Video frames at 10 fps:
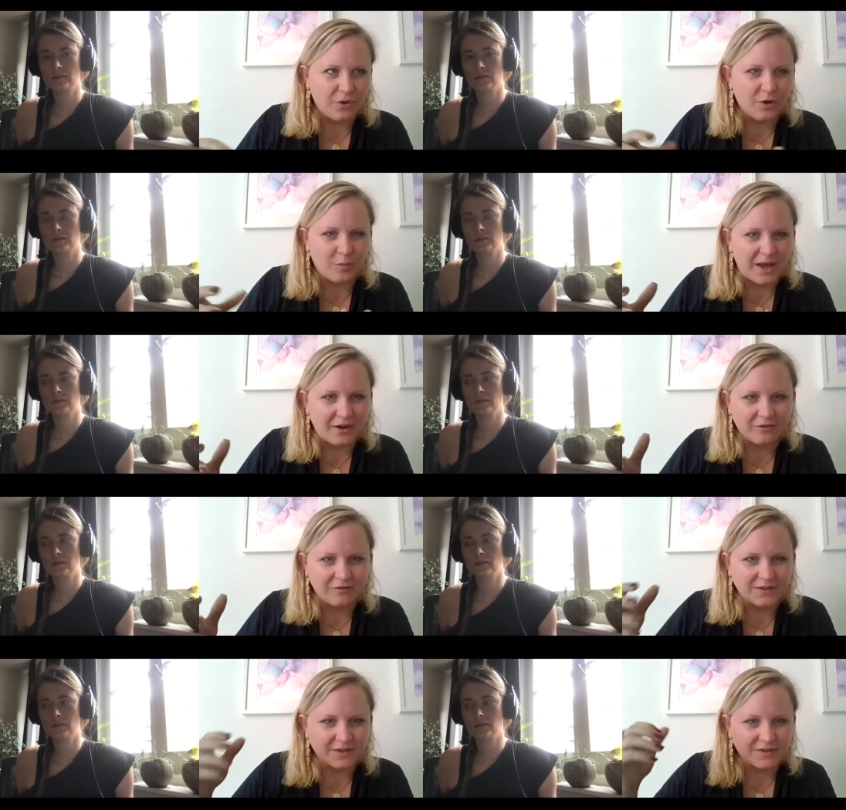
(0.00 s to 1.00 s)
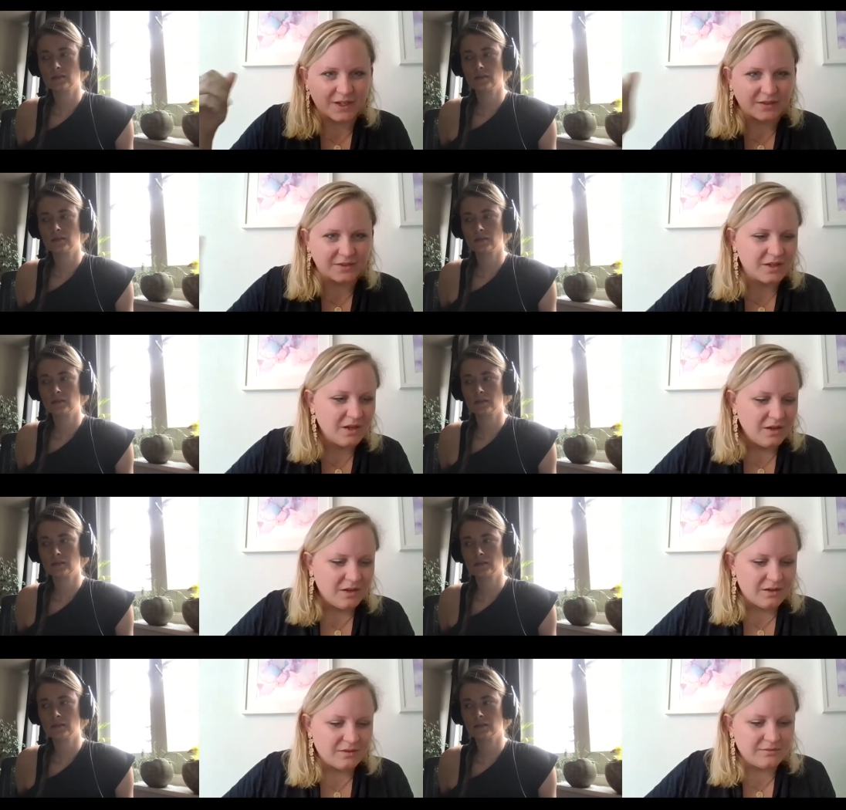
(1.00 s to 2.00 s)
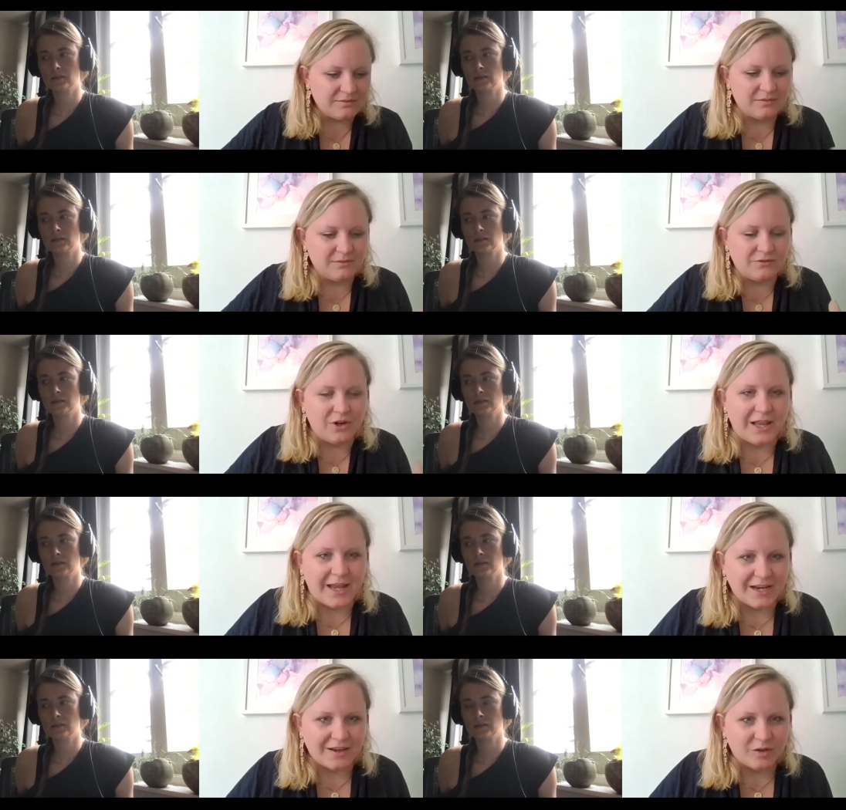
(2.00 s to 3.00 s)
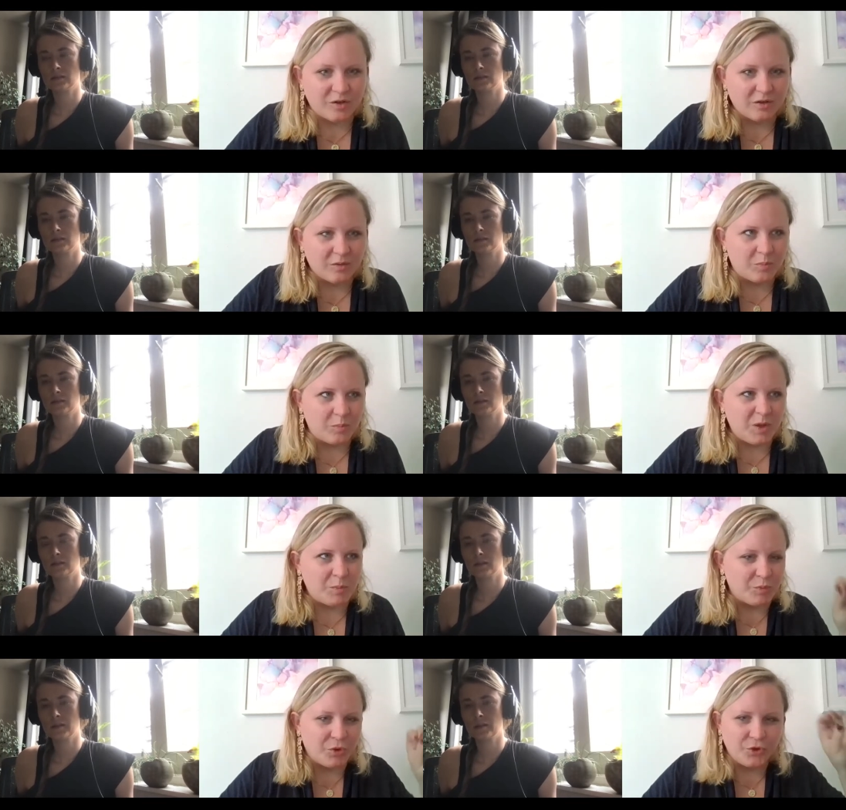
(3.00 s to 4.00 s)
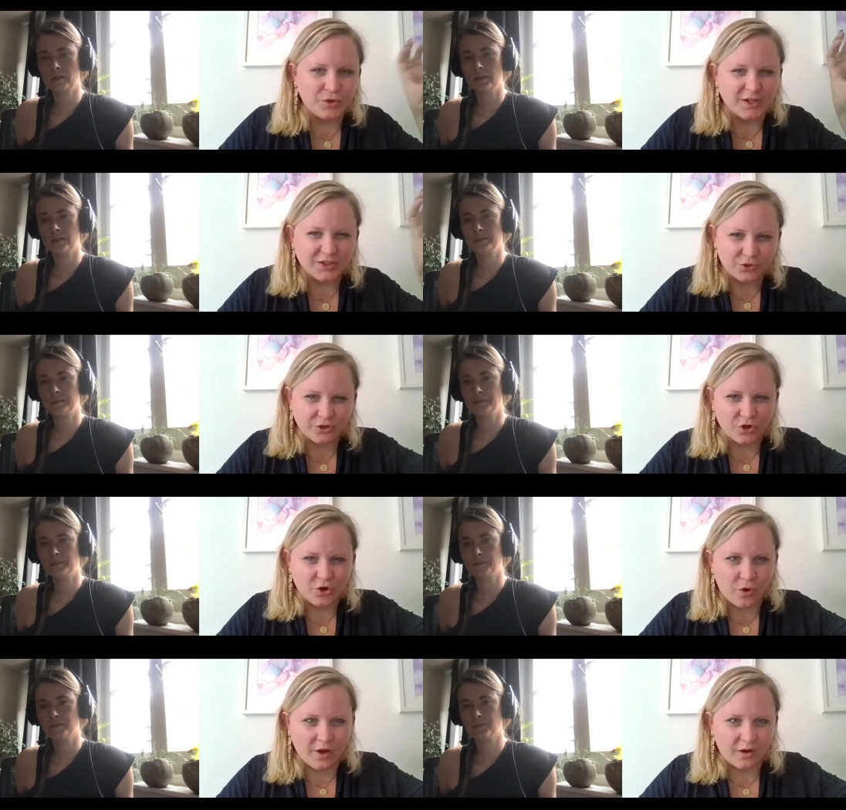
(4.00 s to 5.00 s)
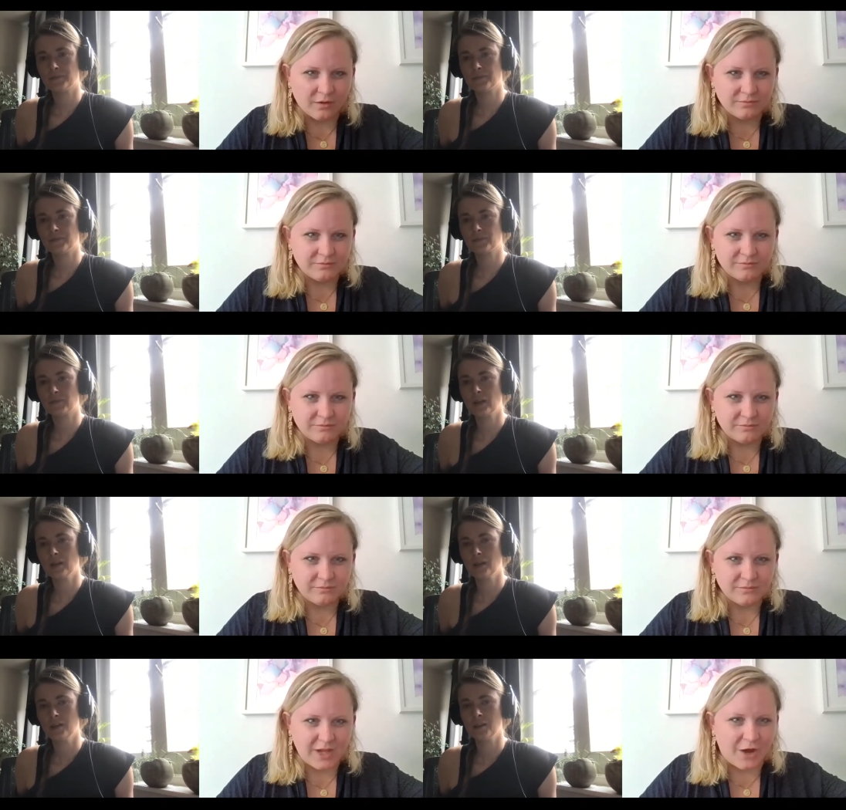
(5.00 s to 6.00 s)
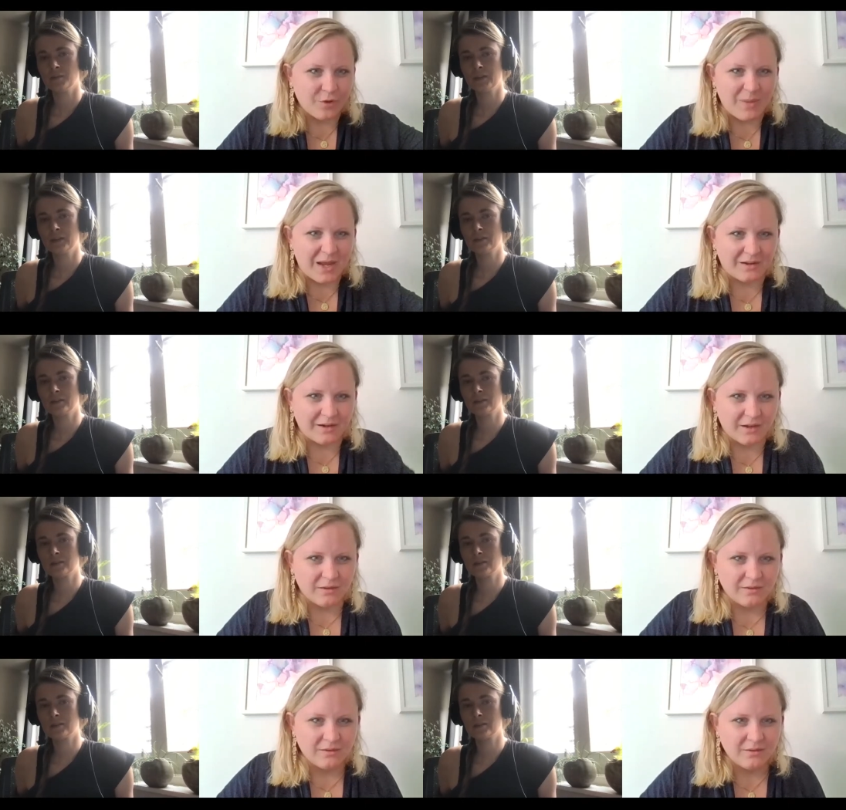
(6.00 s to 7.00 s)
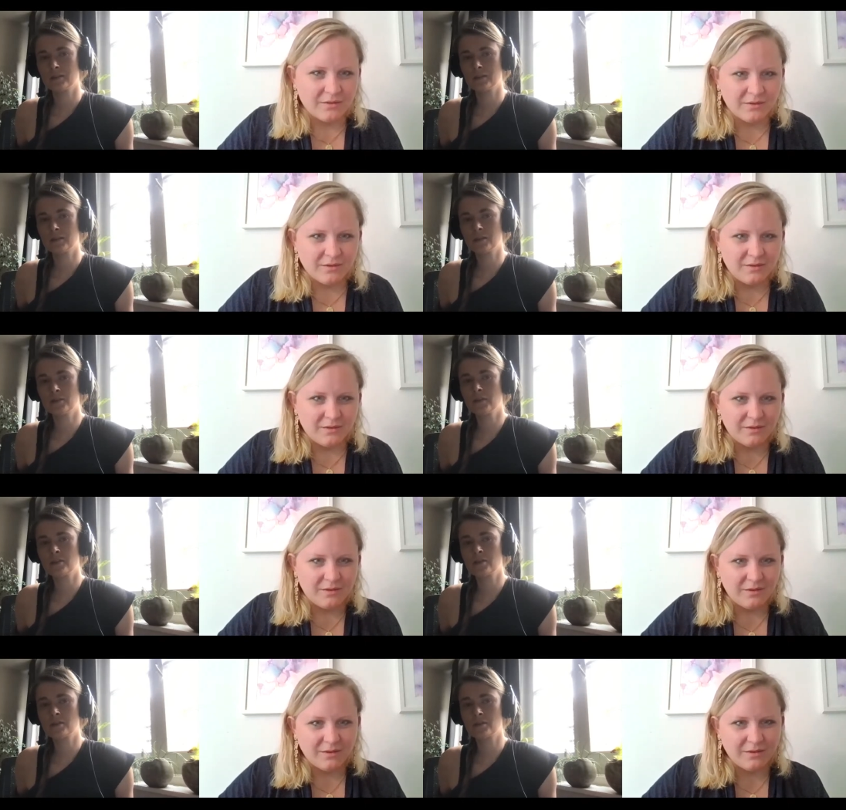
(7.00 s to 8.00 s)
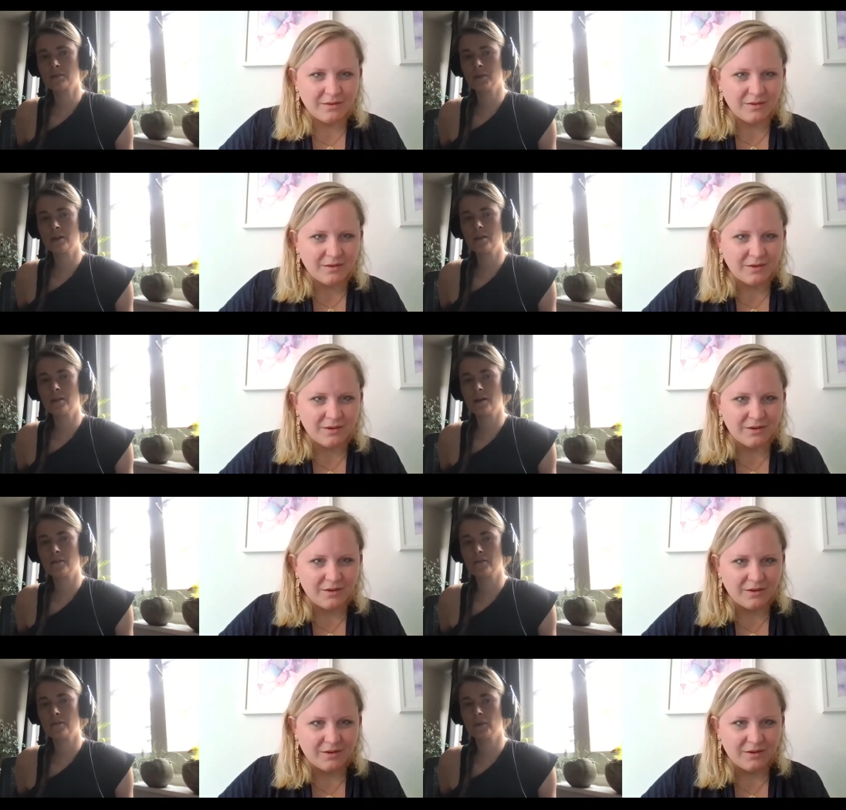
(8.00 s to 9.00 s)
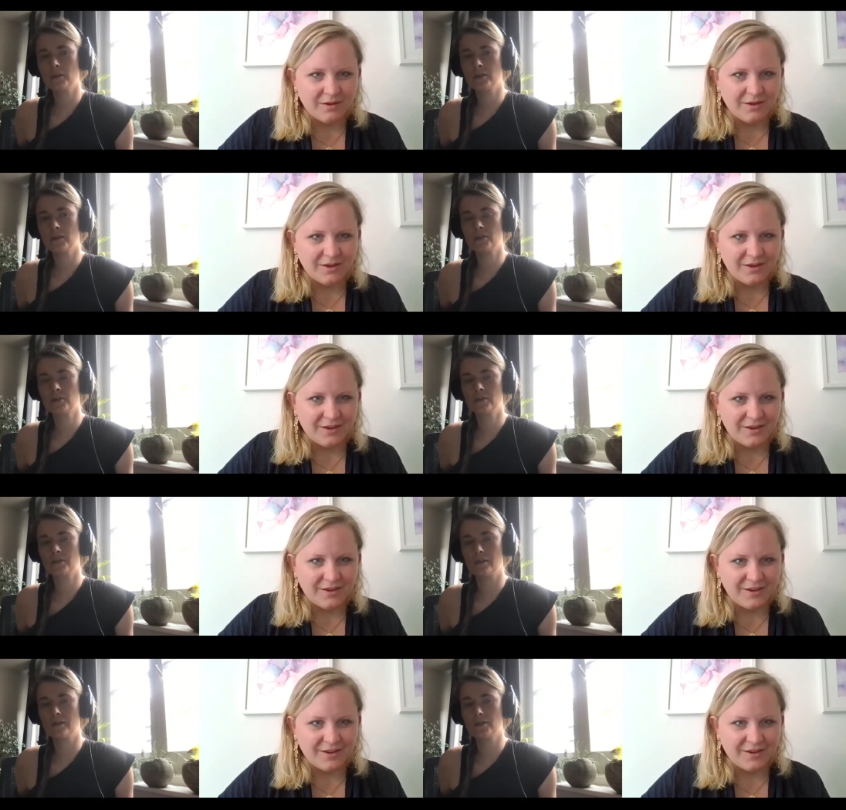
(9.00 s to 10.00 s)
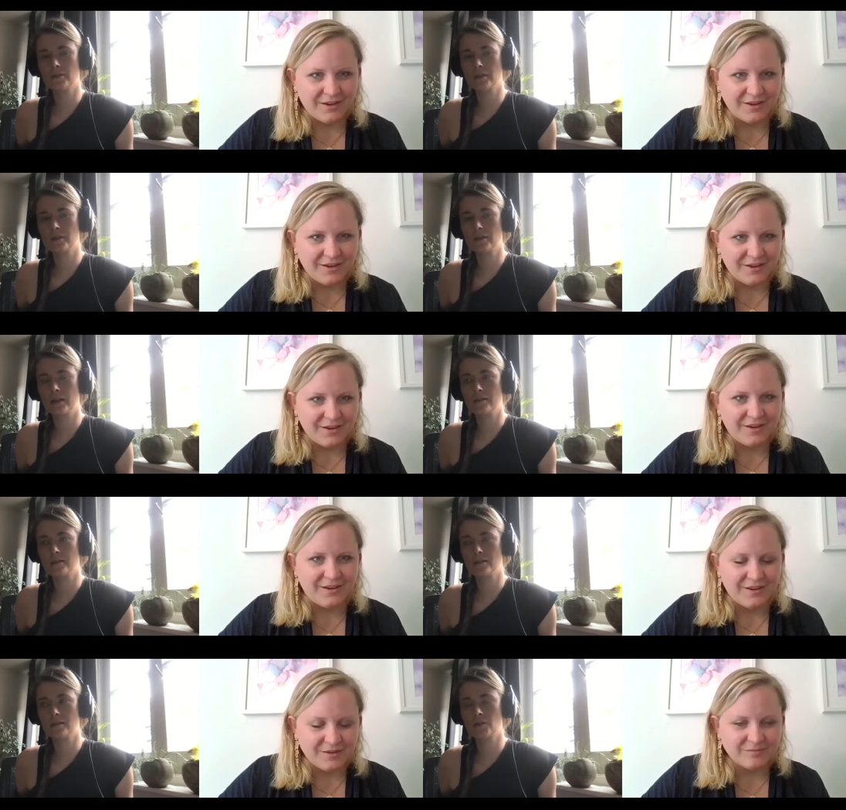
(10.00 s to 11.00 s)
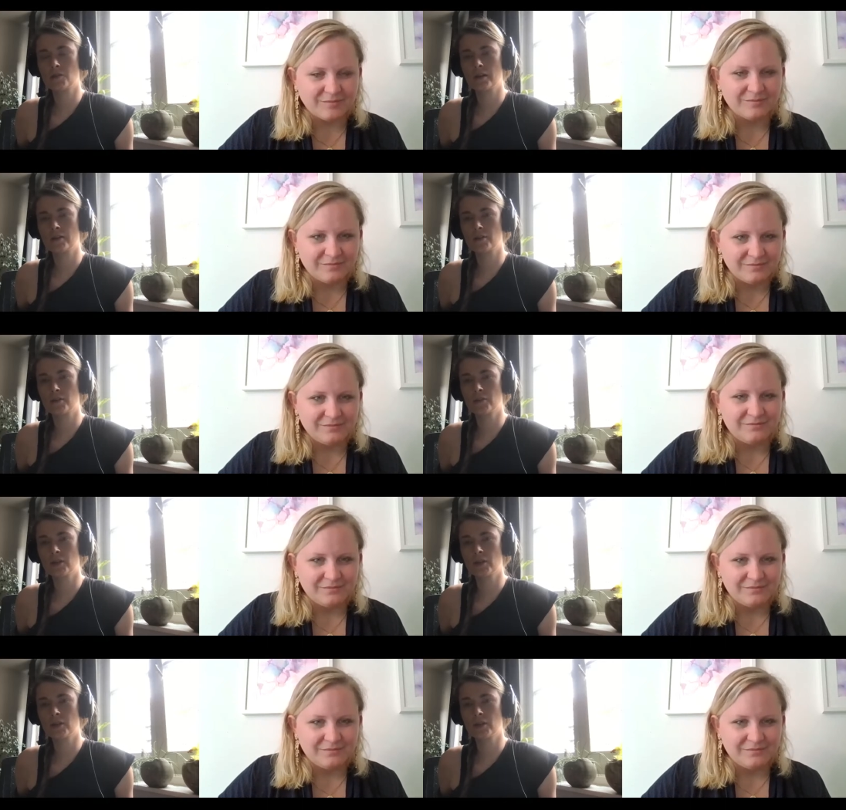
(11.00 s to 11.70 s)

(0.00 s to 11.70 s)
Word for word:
Speaker 1: or no matter if it's sex uh, related, people put you in a certain corner
Speaker 2: automatically. I mean, the investors might laugh when they do not understand the structure of